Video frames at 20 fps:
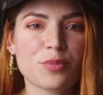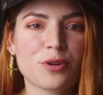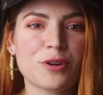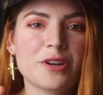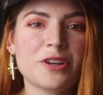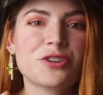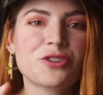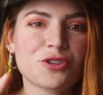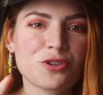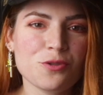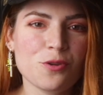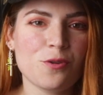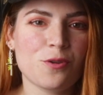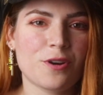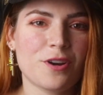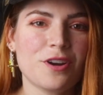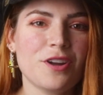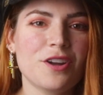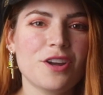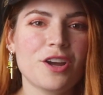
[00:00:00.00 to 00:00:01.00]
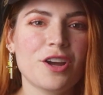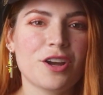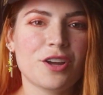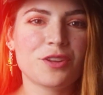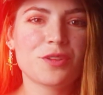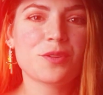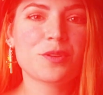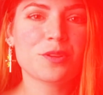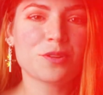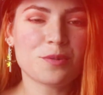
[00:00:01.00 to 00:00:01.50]
pretty sure
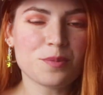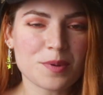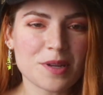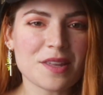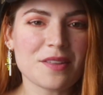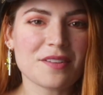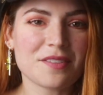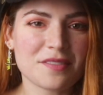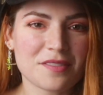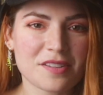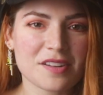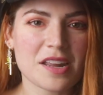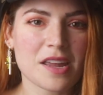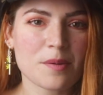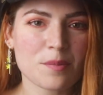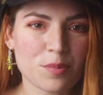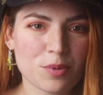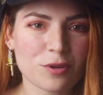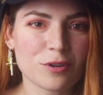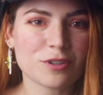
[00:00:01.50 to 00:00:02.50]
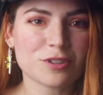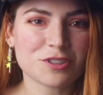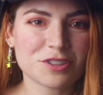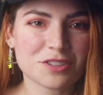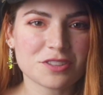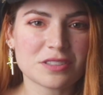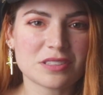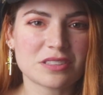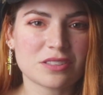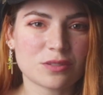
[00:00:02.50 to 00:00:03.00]
you could be the same
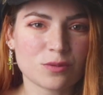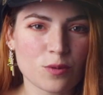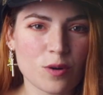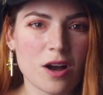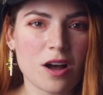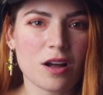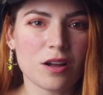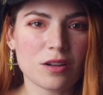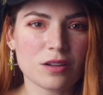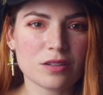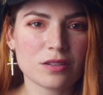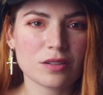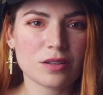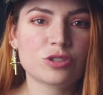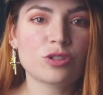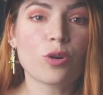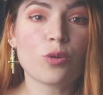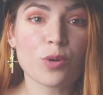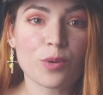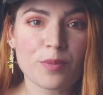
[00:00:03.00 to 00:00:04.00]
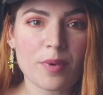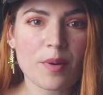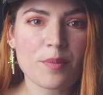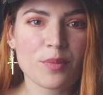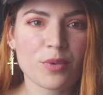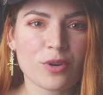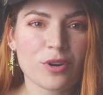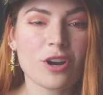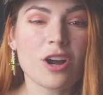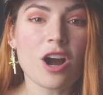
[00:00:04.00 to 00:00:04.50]
person as well. So
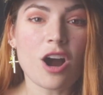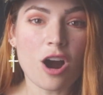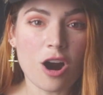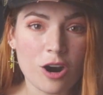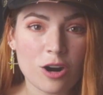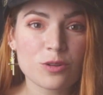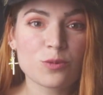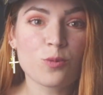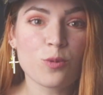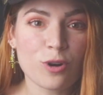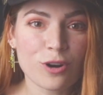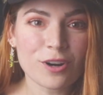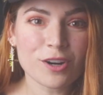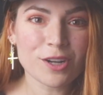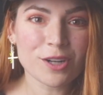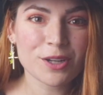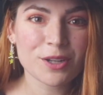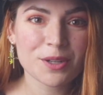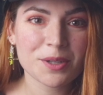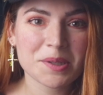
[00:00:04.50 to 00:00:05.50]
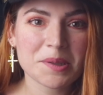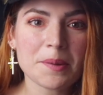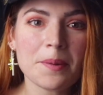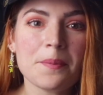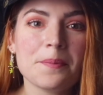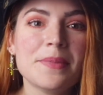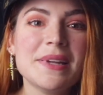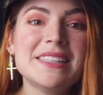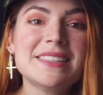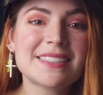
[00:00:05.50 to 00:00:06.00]
remember, hard work
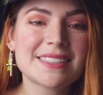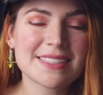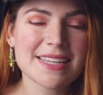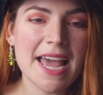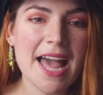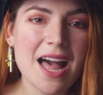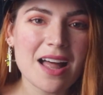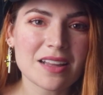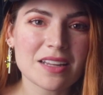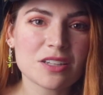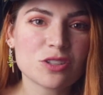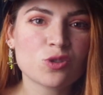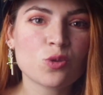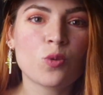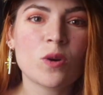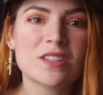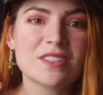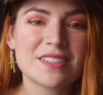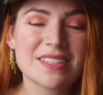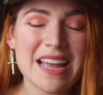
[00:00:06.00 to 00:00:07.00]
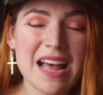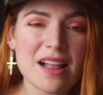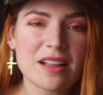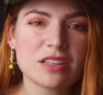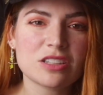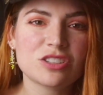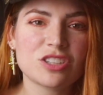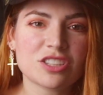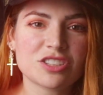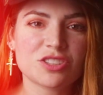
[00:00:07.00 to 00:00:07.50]
beats talent when
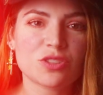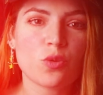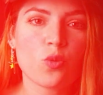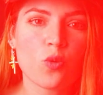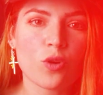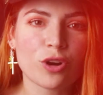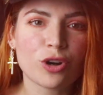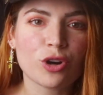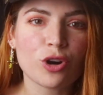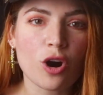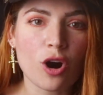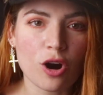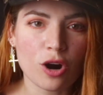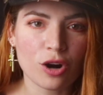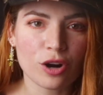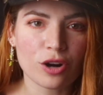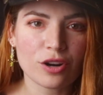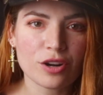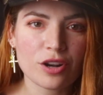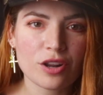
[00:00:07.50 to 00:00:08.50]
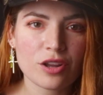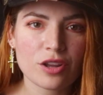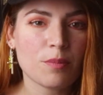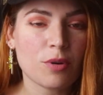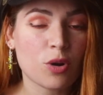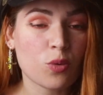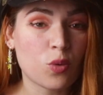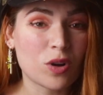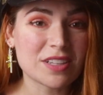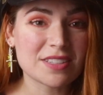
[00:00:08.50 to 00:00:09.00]
talent doesn't work hard.
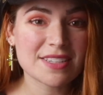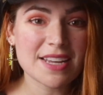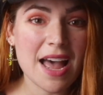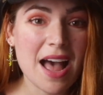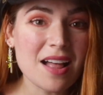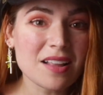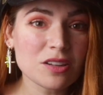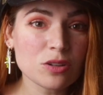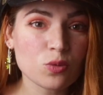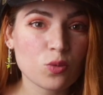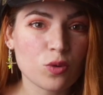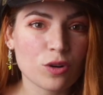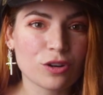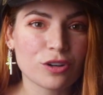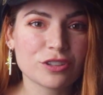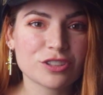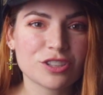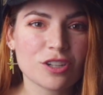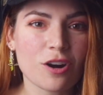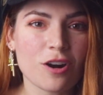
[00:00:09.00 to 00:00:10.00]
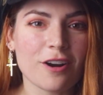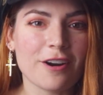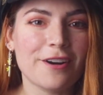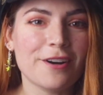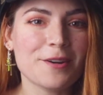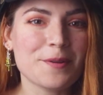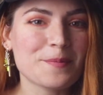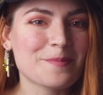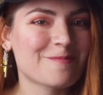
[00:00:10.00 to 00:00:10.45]
But when talent works hard,